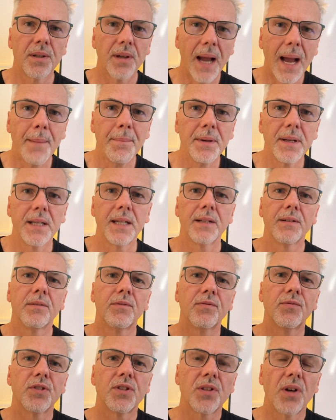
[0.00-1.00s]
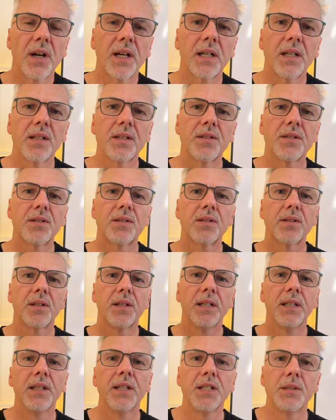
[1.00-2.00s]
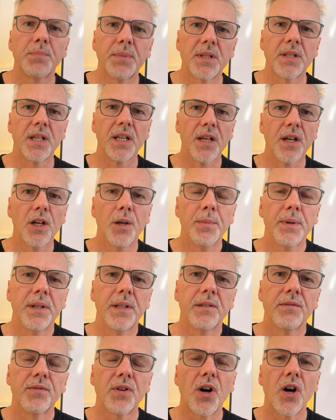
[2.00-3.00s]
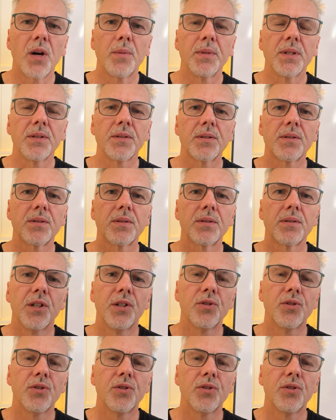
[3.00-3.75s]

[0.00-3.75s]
happening for cyclists in these busy urban environments.